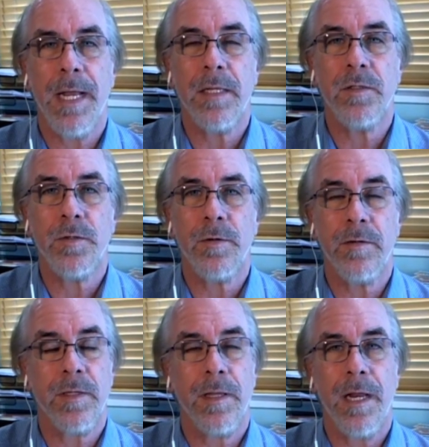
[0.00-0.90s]
And sure,
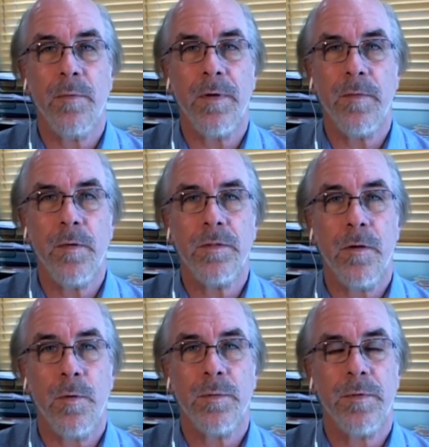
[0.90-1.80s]
there's a lot of reviews, of
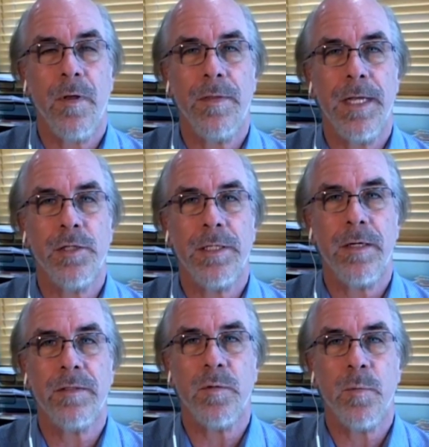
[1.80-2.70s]
course, with all the
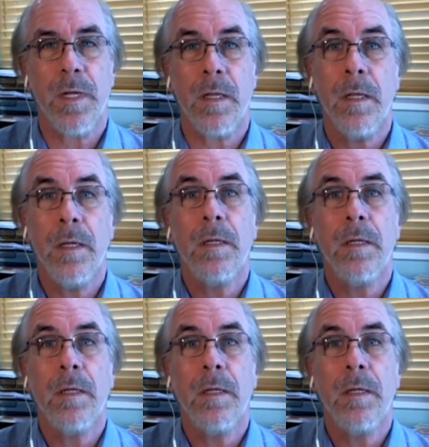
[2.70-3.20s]
engineers as well.